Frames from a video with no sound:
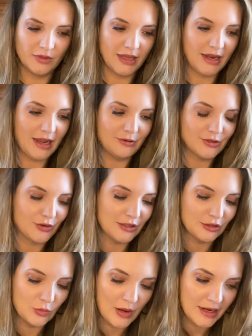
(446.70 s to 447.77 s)
I was already a
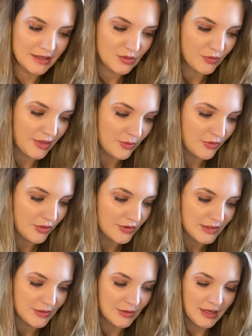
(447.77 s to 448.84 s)
little biased toward that one though,
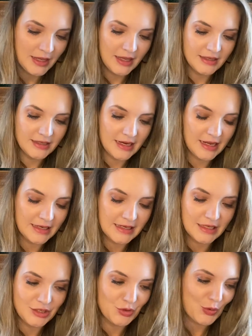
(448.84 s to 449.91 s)
so take it
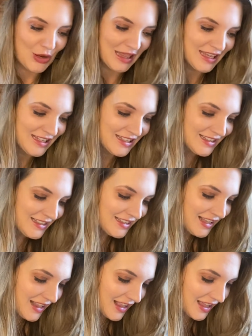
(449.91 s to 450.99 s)
as you will.
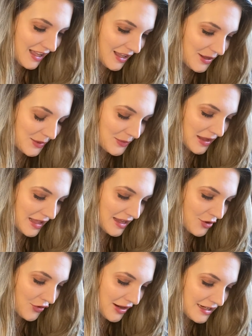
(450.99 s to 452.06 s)

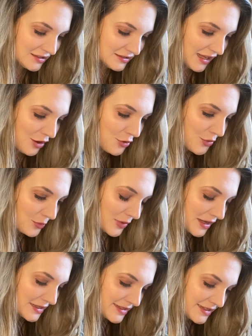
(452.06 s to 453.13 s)
All right, Cloud
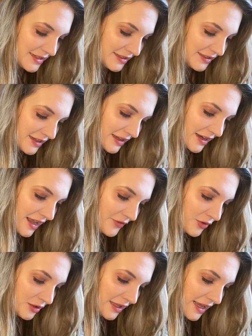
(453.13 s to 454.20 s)
Musk, an
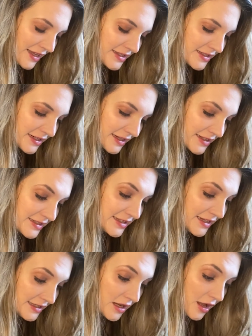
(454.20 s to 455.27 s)
everlasting
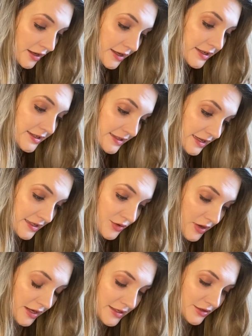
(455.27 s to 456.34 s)
skin-hugging scent.
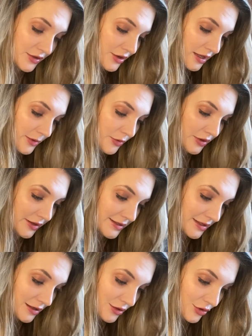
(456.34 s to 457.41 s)
Okay, so they're kind of putting us
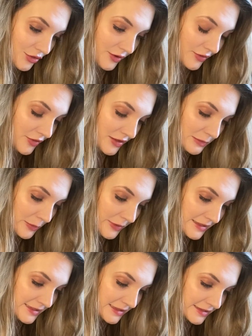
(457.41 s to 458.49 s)
on alert there that this might be
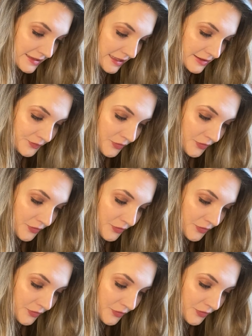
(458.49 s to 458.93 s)
a skin scent.